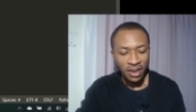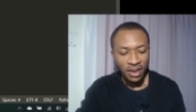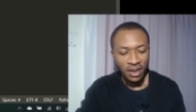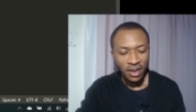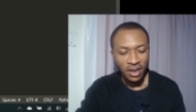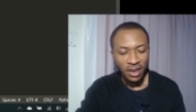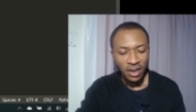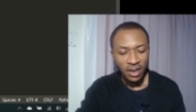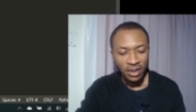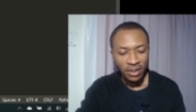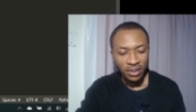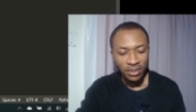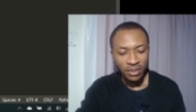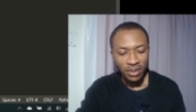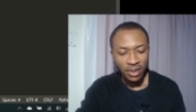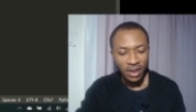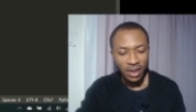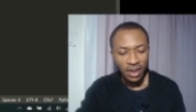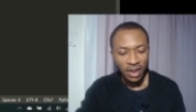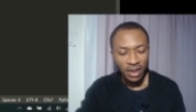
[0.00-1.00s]
and
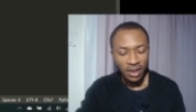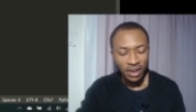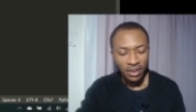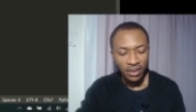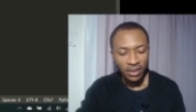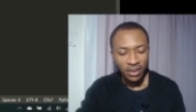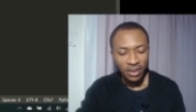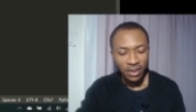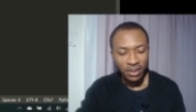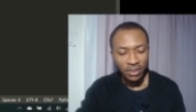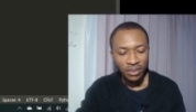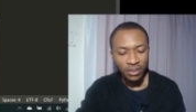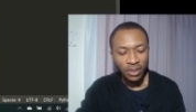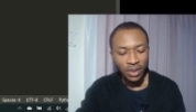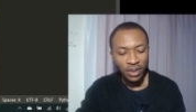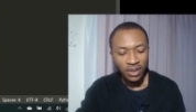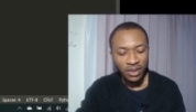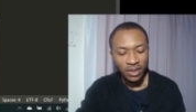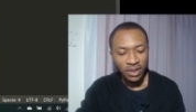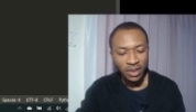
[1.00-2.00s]
add another
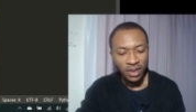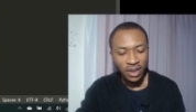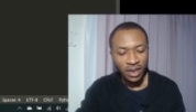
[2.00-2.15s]
bunch,